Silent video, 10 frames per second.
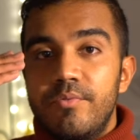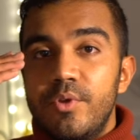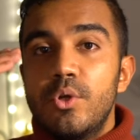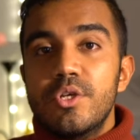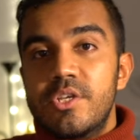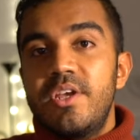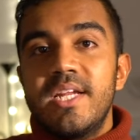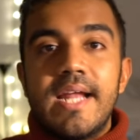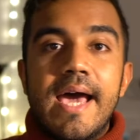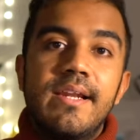view your screen
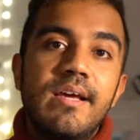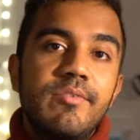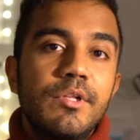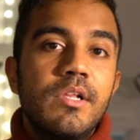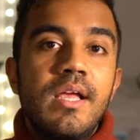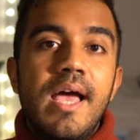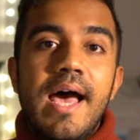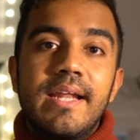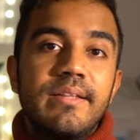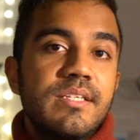at eye level,
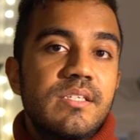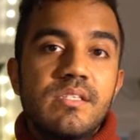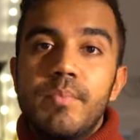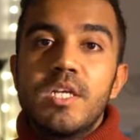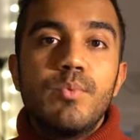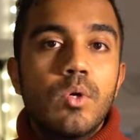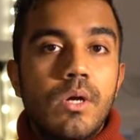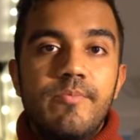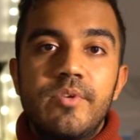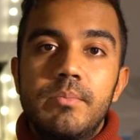and this is much more
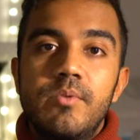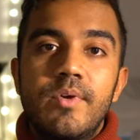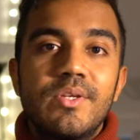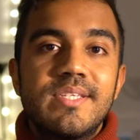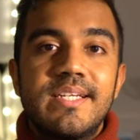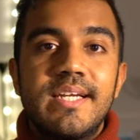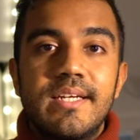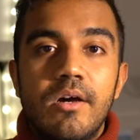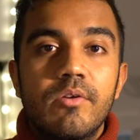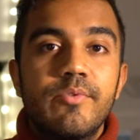comfortable when you're sitting
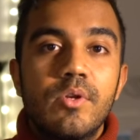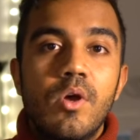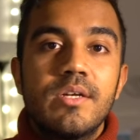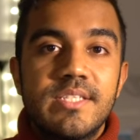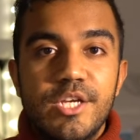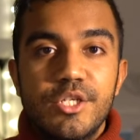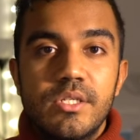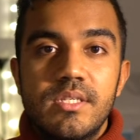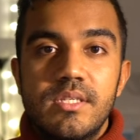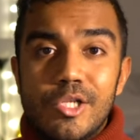down for long
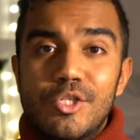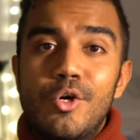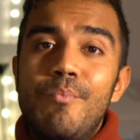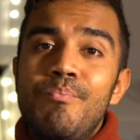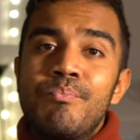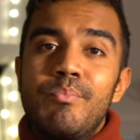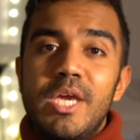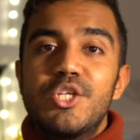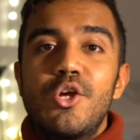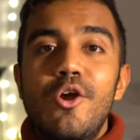sessions. Also,
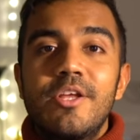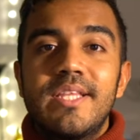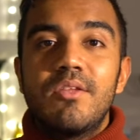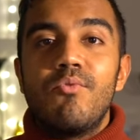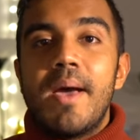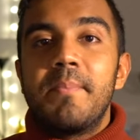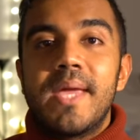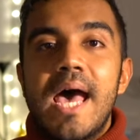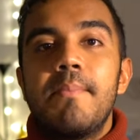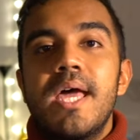make sure that the
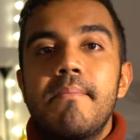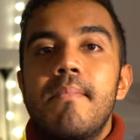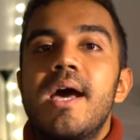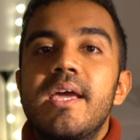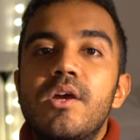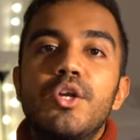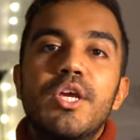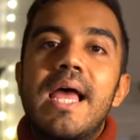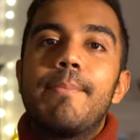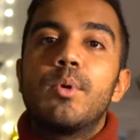webcam and mic on
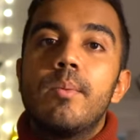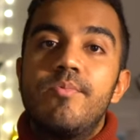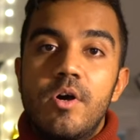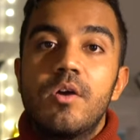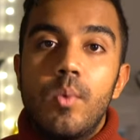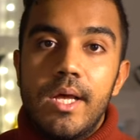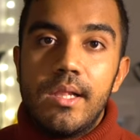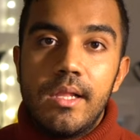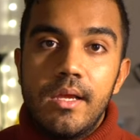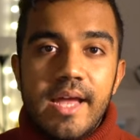your laptop work well.
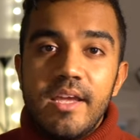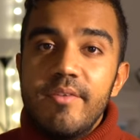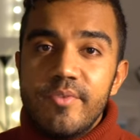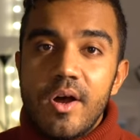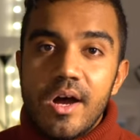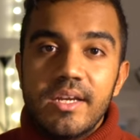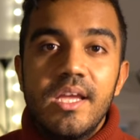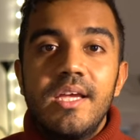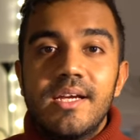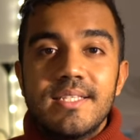And if not,
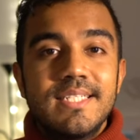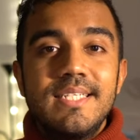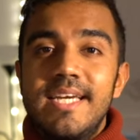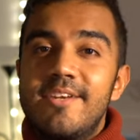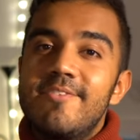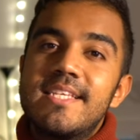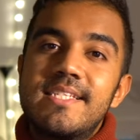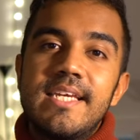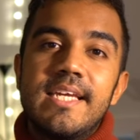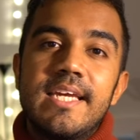consider
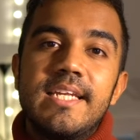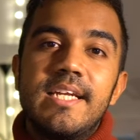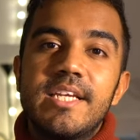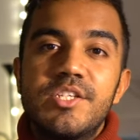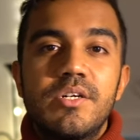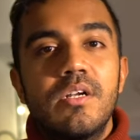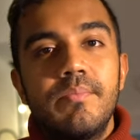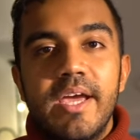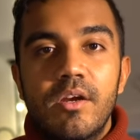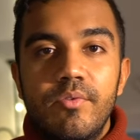investing in an external
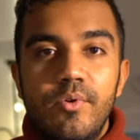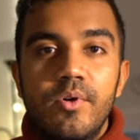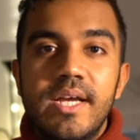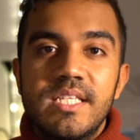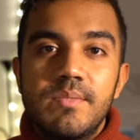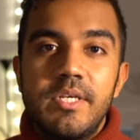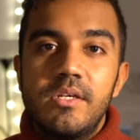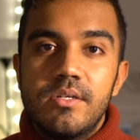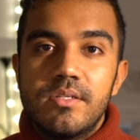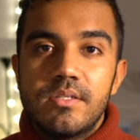microphone and
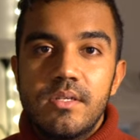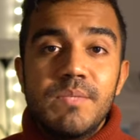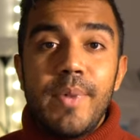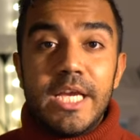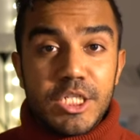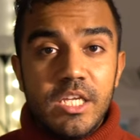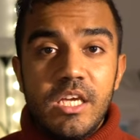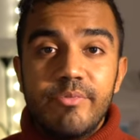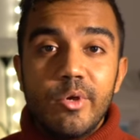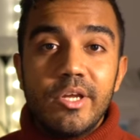speakers,
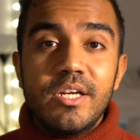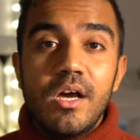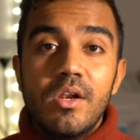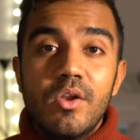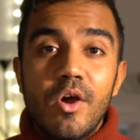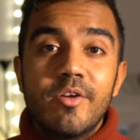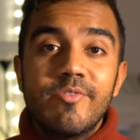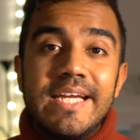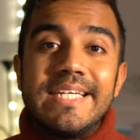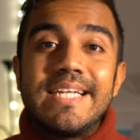especially if you're in a lot
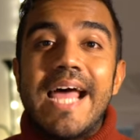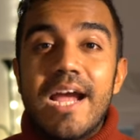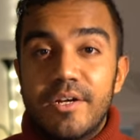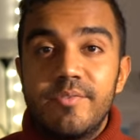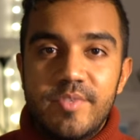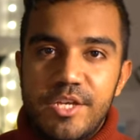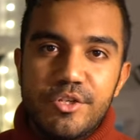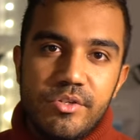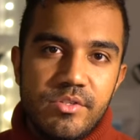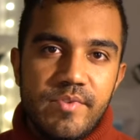of interactive
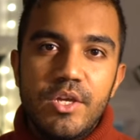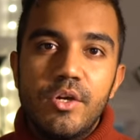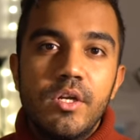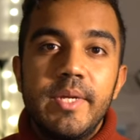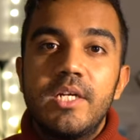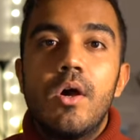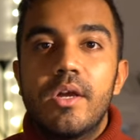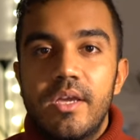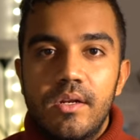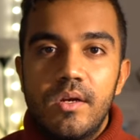sessions where you're going to be
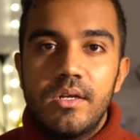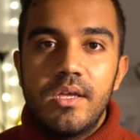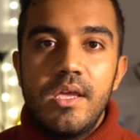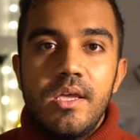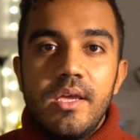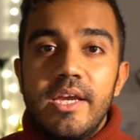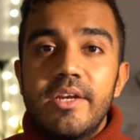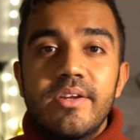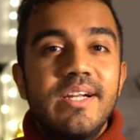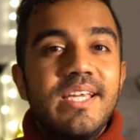talking a lot.
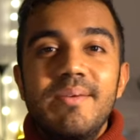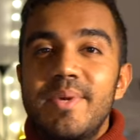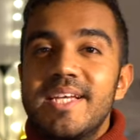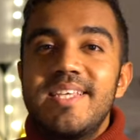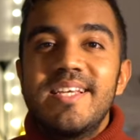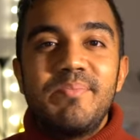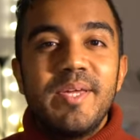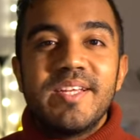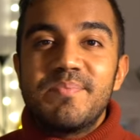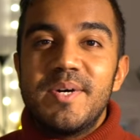It really makes the
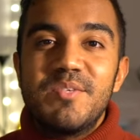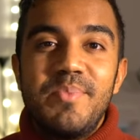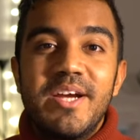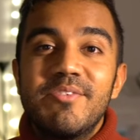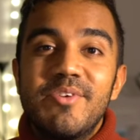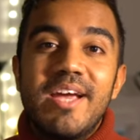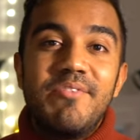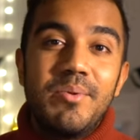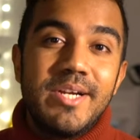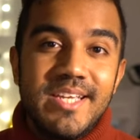experience much better for
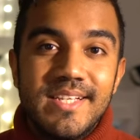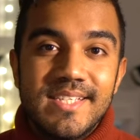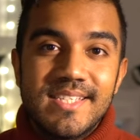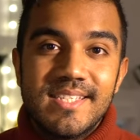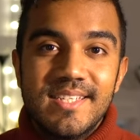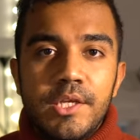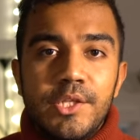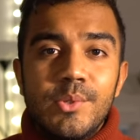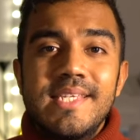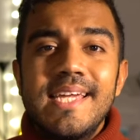everybody else.
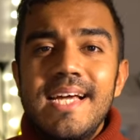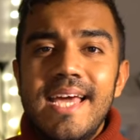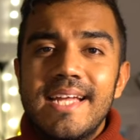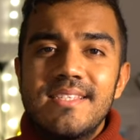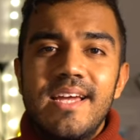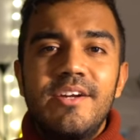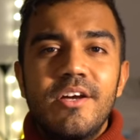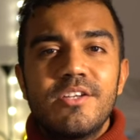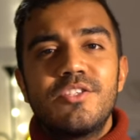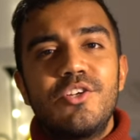Using a headset
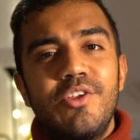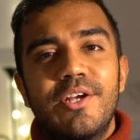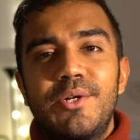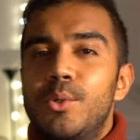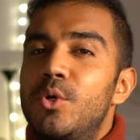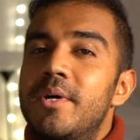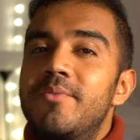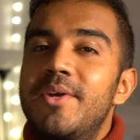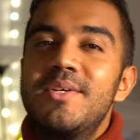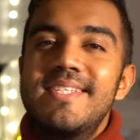does the trick too,
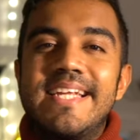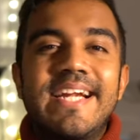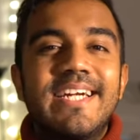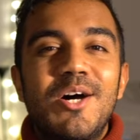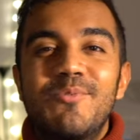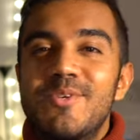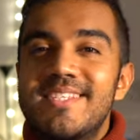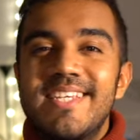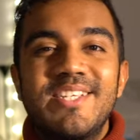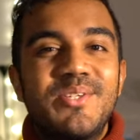but when you're sitting down for
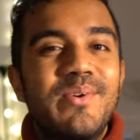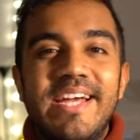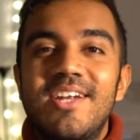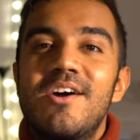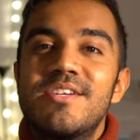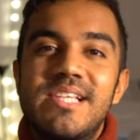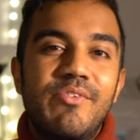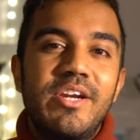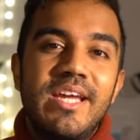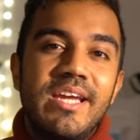6 to 8 hours
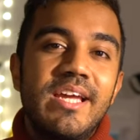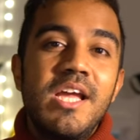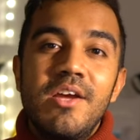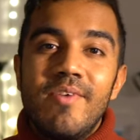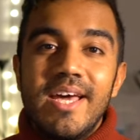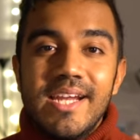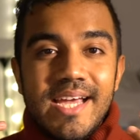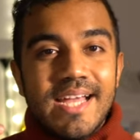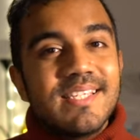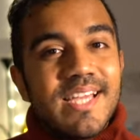every day, wearing a
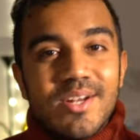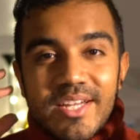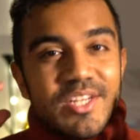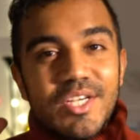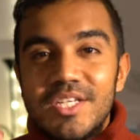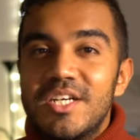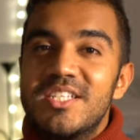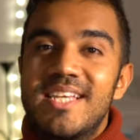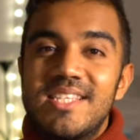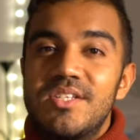headset in your
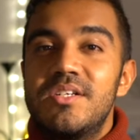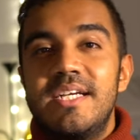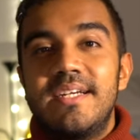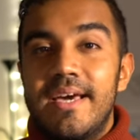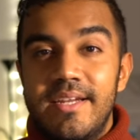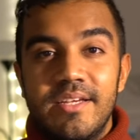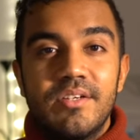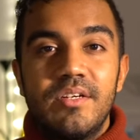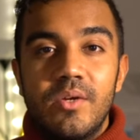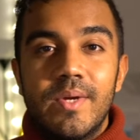ears gets really tiring
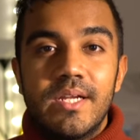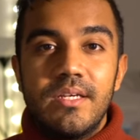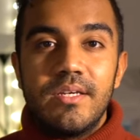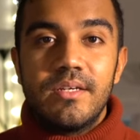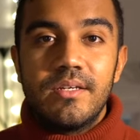really quickly.